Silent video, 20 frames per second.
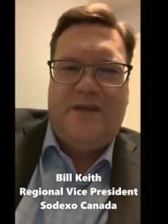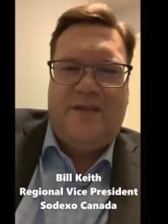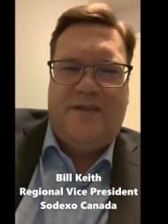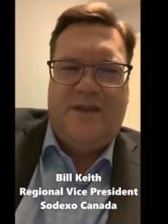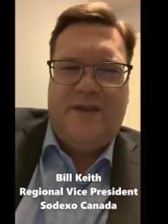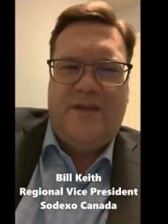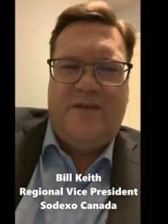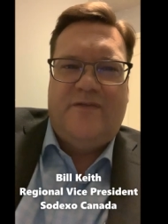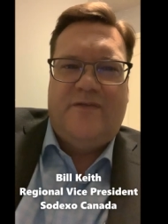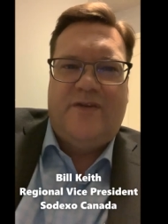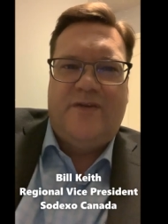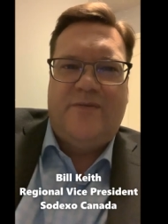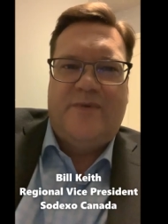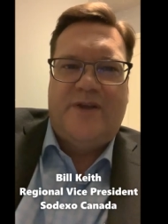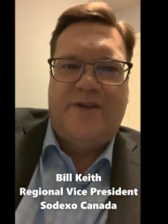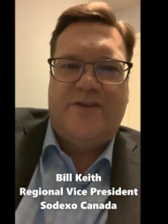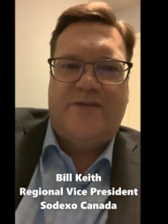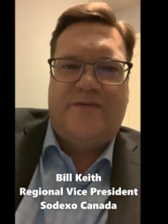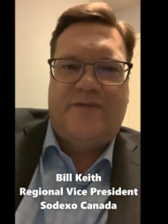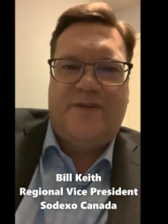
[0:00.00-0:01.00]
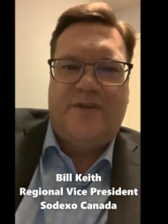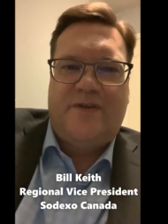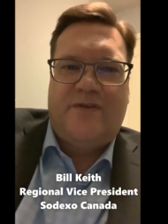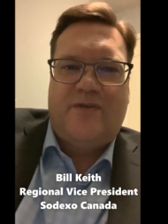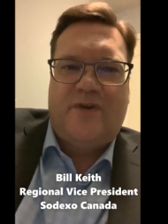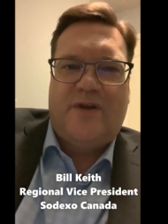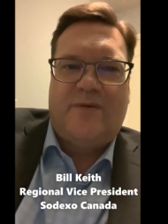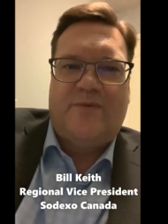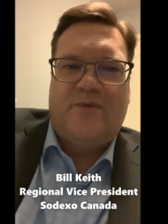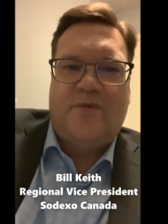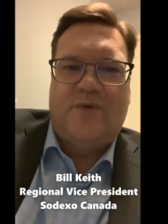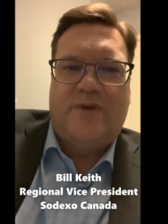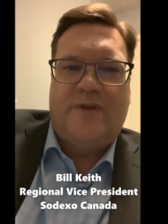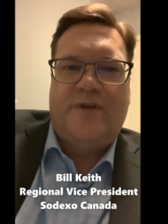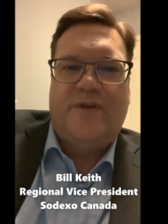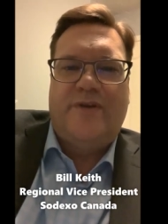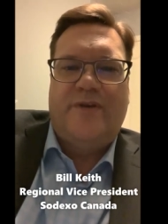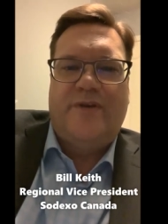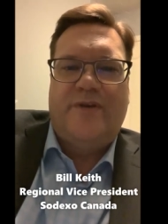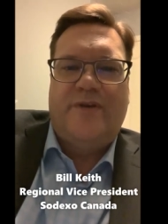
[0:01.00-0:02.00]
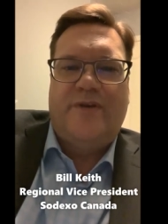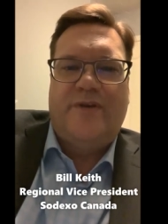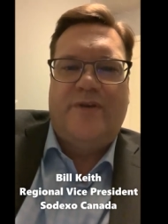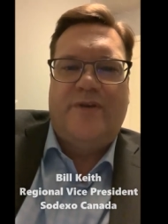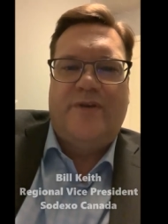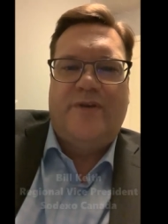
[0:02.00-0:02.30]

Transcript: Thank you very much for the incredible work you do.